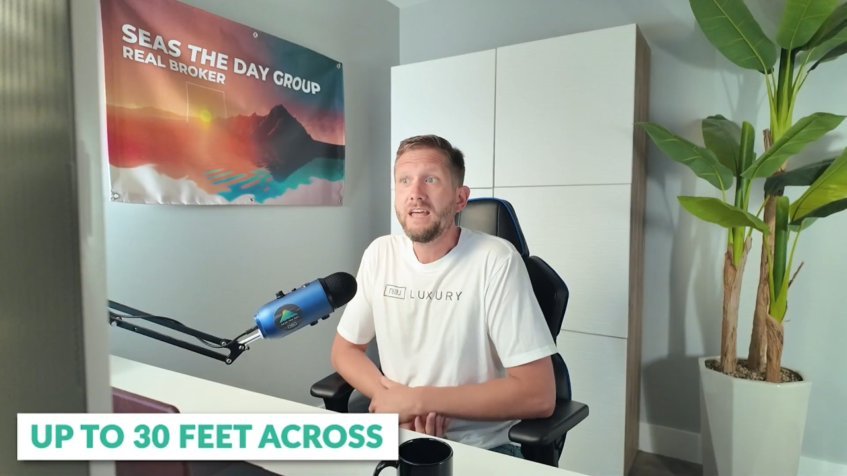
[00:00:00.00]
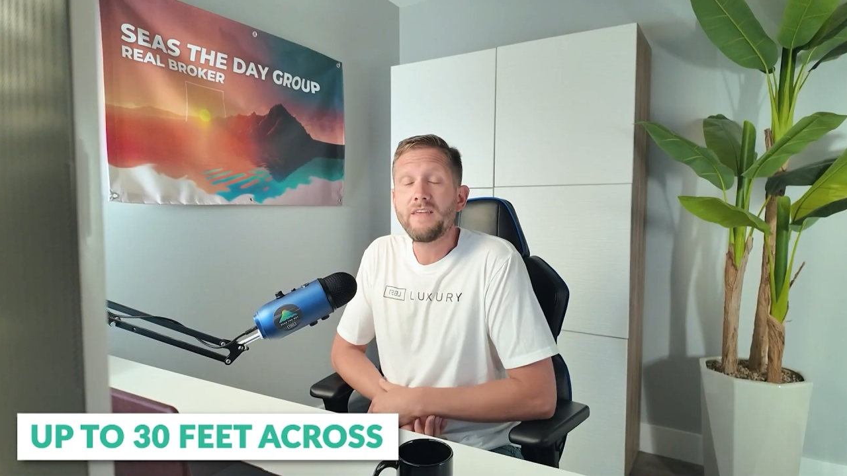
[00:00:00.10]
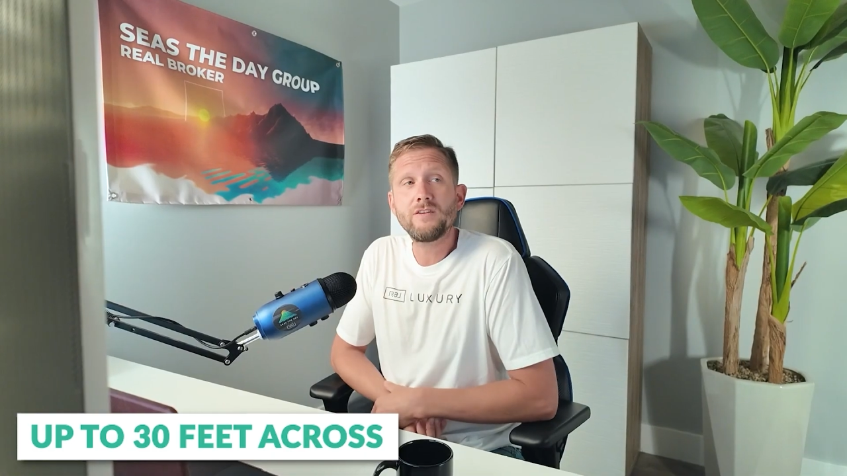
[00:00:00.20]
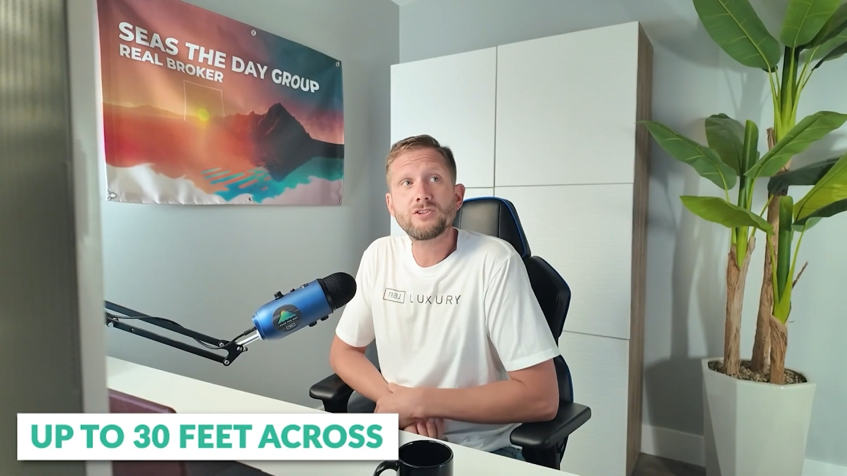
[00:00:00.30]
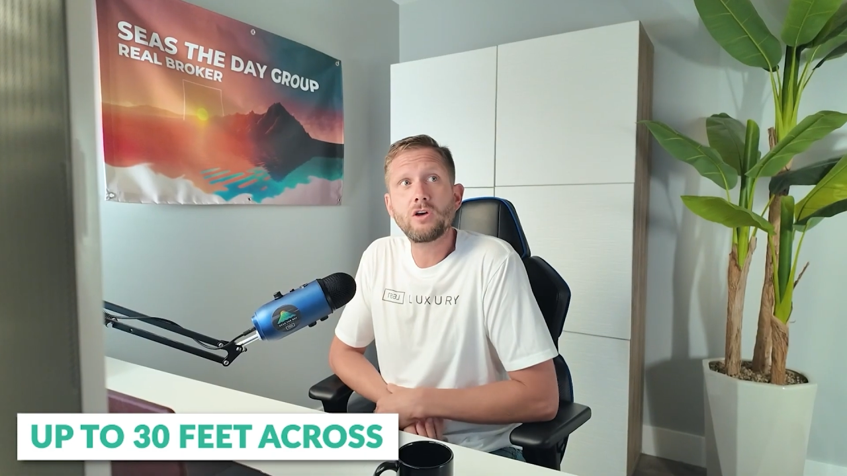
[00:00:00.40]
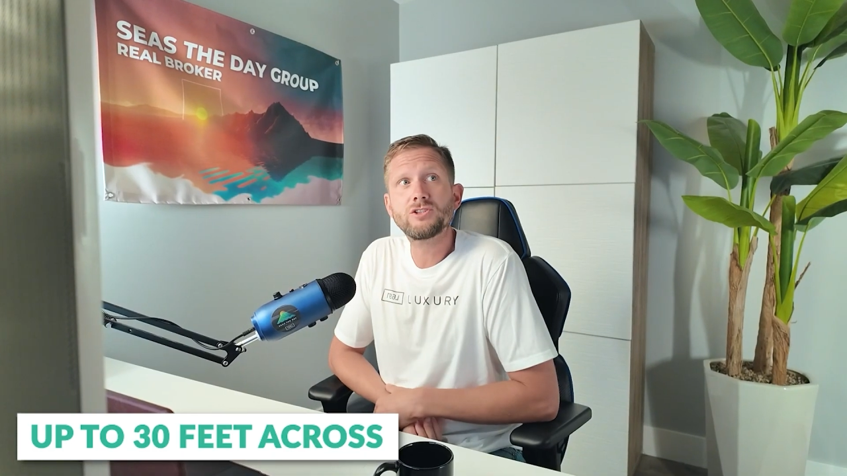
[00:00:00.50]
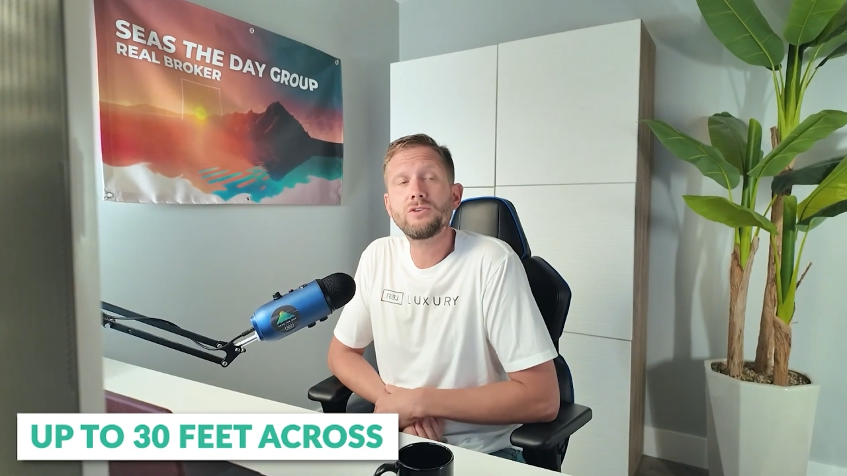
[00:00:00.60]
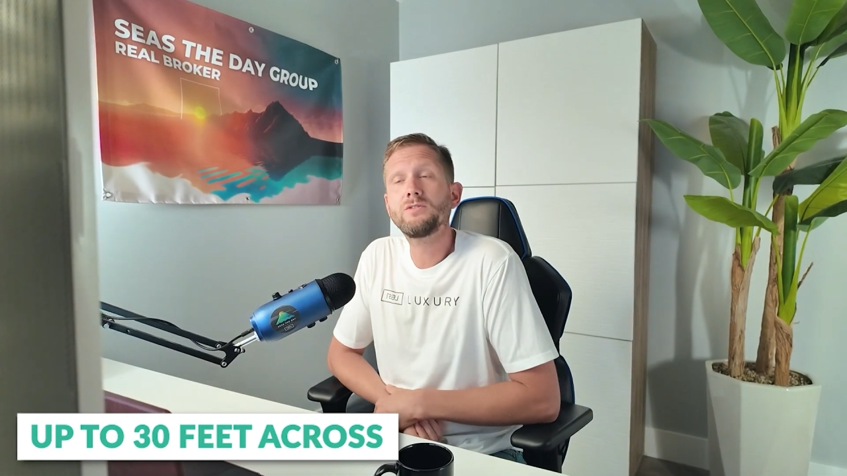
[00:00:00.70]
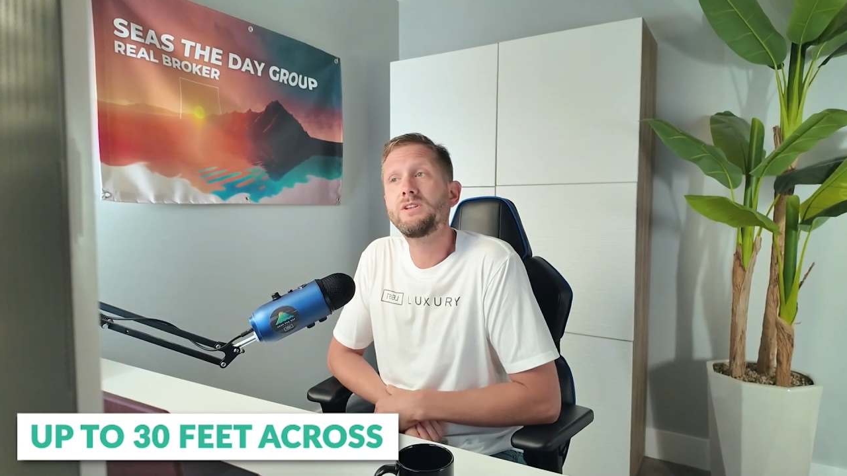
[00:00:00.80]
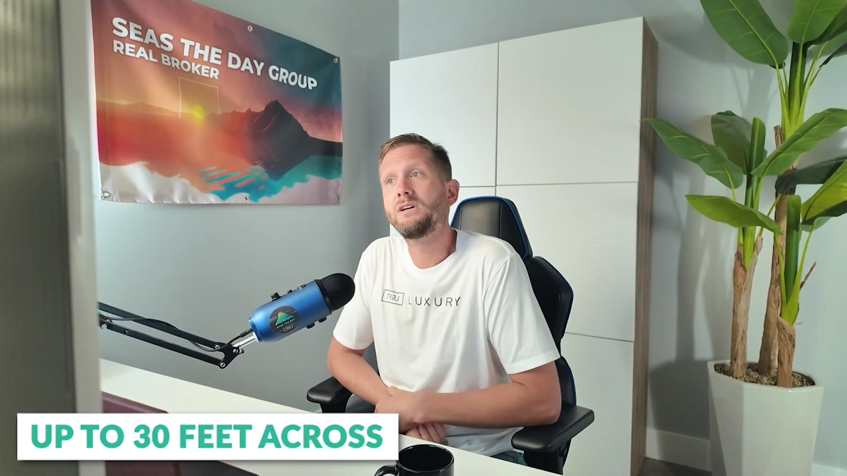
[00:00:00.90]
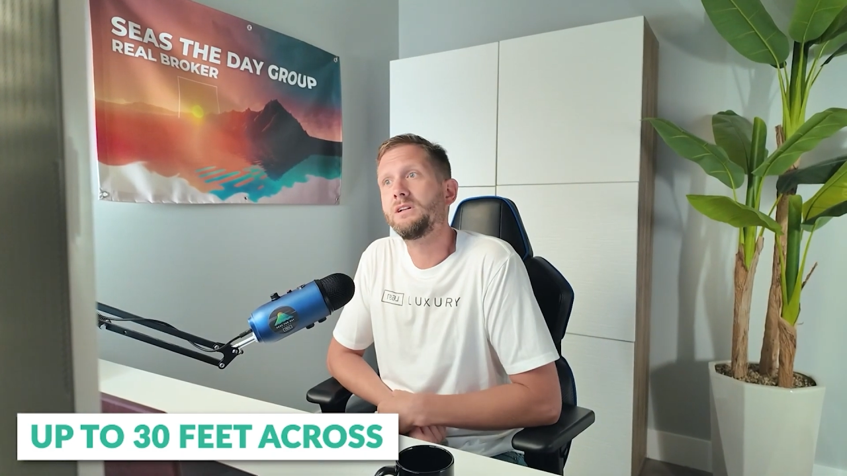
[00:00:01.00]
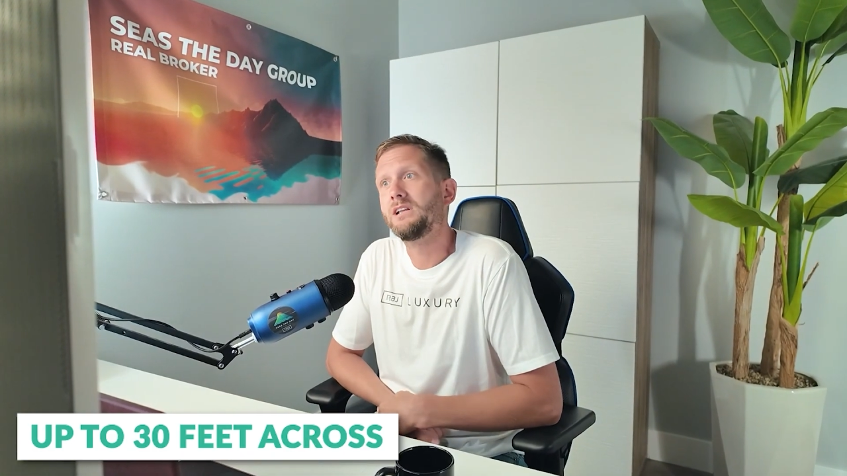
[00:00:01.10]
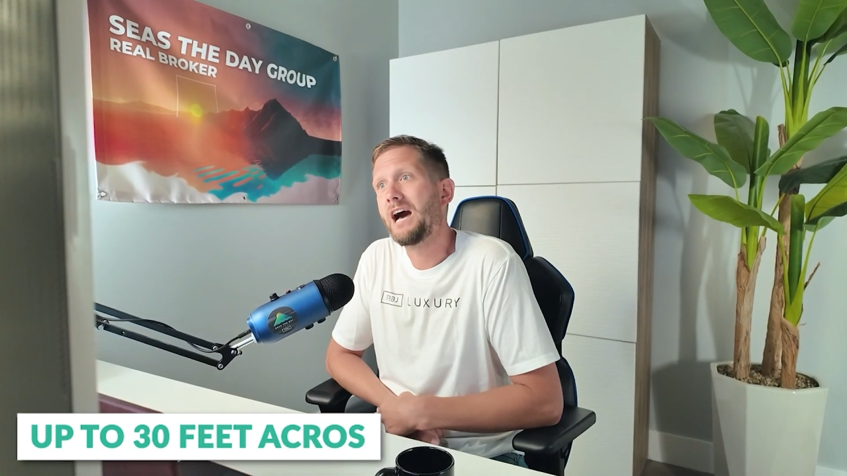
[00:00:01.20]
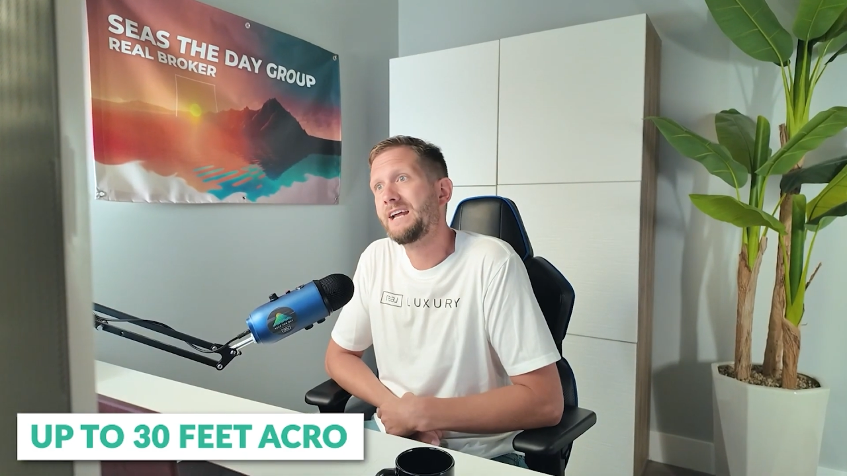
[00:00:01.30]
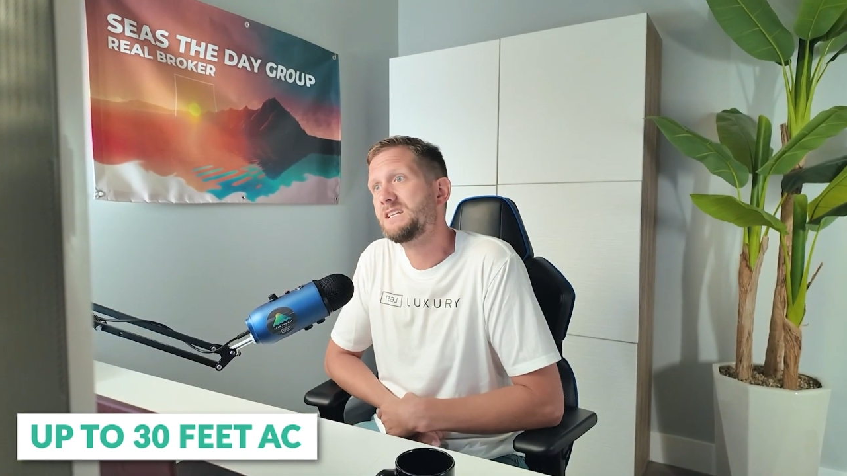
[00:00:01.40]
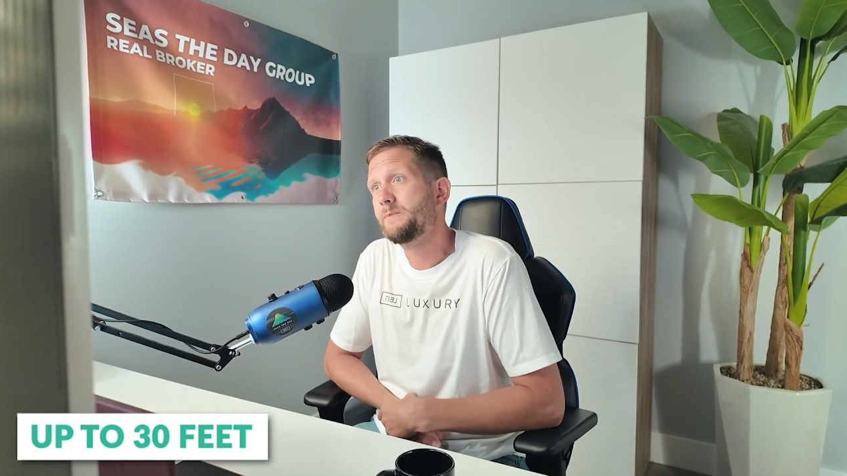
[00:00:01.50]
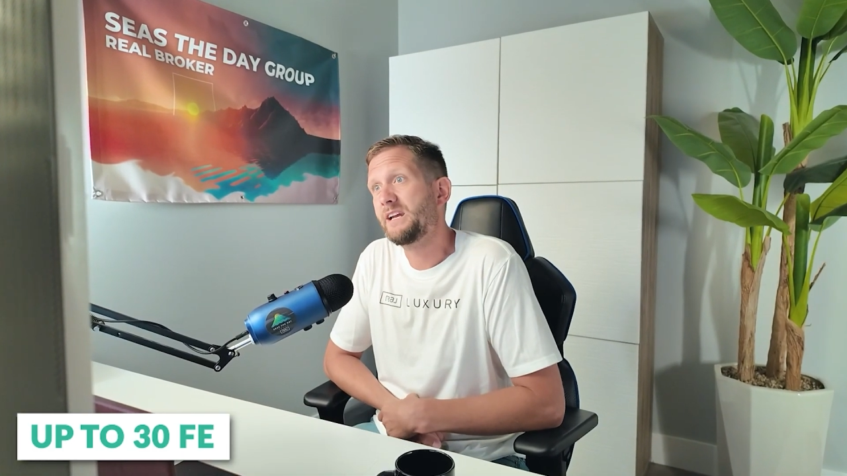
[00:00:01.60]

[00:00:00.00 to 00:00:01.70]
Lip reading: Then there's also the lion's